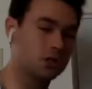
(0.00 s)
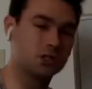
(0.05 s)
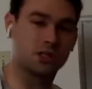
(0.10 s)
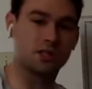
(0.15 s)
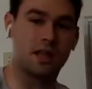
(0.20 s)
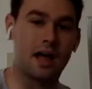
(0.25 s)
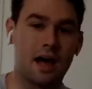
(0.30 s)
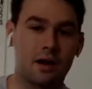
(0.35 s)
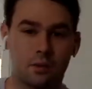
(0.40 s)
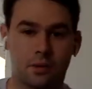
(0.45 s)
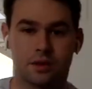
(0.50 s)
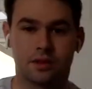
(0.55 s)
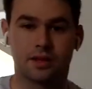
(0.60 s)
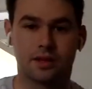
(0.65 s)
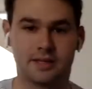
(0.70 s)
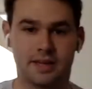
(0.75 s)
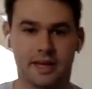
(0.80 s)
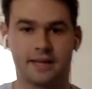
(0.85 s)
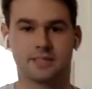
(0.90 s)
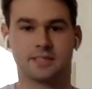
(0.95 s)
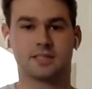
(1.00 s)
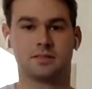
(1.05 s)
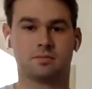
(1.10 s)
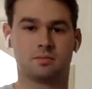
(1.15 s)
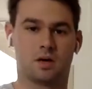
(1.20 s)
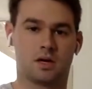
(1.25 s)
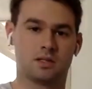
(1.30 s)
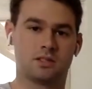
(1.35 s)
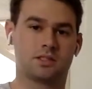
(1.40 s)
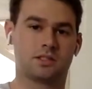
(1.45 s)
we use a lot with the dates
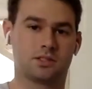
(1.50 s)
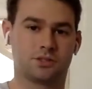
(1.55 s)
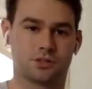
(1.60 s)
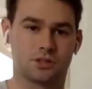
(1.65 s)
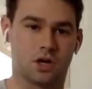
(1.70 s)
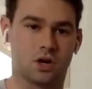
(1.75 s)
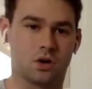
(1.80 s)
and months.